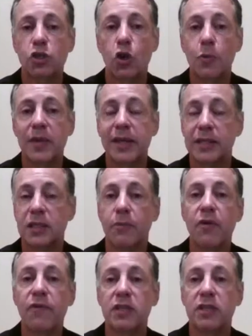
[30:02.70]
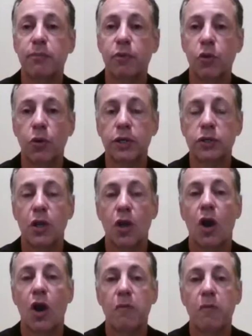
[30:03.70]
told me that some of his employees
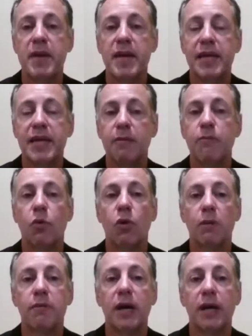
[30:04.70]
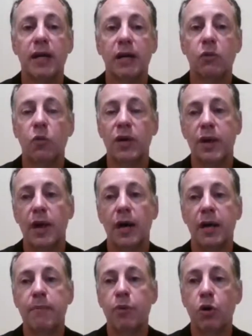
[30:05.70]
are making more money with
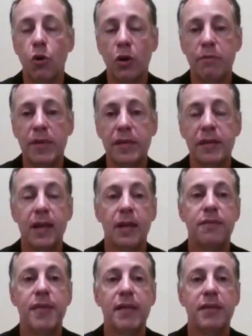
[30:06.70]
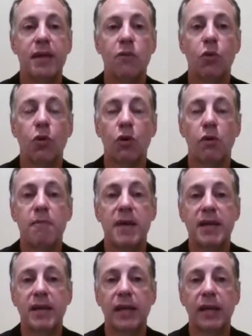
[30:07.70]
unemployment than they were
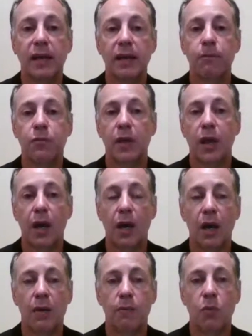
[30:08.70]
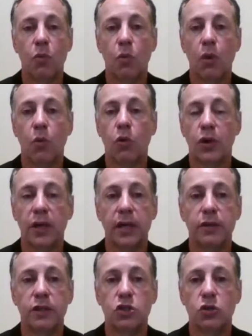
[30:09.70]
making working in
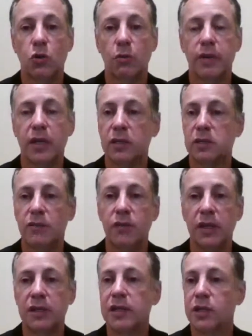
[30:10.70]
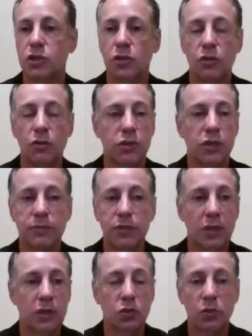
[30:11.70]
the store because of the additional
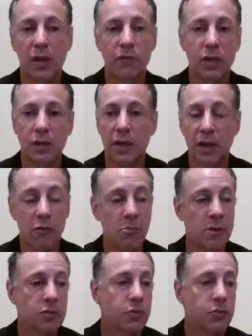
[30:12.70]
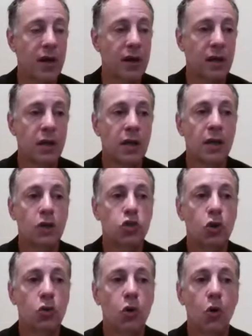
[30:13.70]
subsidies or whatever that the government's providing.
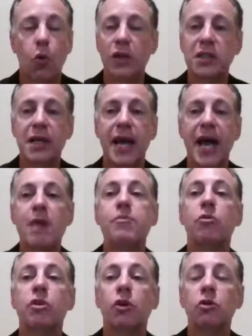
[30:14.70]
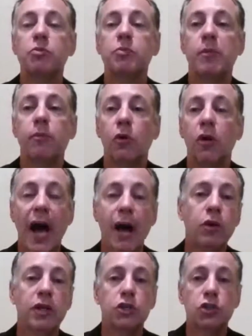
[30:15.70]
So what's going to happen with those people? I
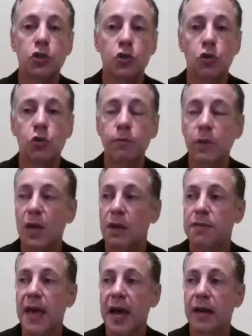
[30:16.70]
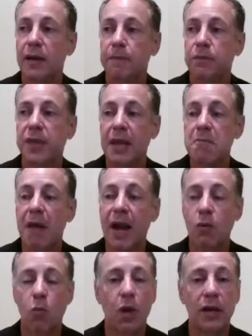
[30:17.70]
would assume that they
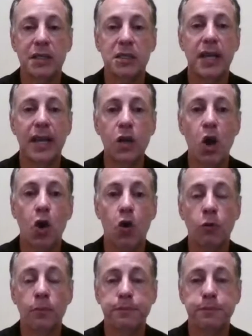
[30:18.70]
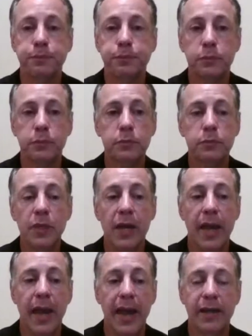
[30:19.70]
might want to stay home
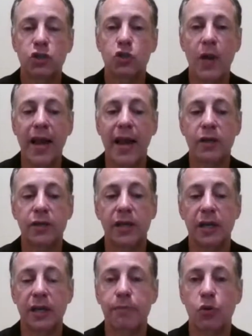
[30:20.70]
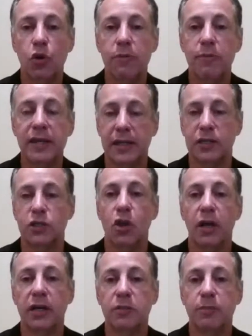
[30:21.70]
and drag out the unemployment as
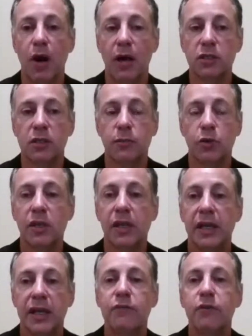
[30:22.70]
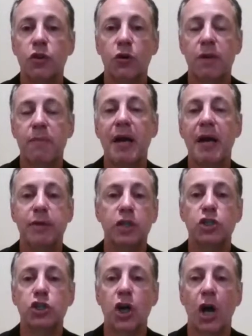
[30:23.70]
long as possible, even though there might be a
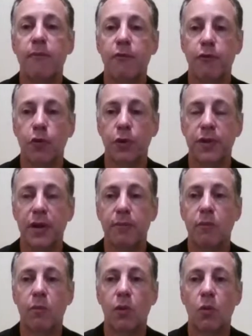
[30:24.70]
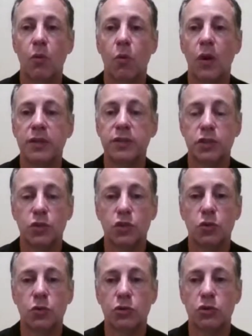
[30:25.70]
job for them once the
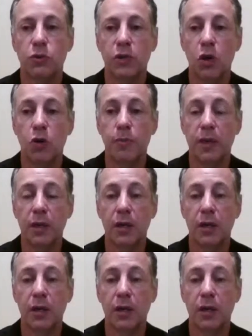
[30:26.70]
stores reopen.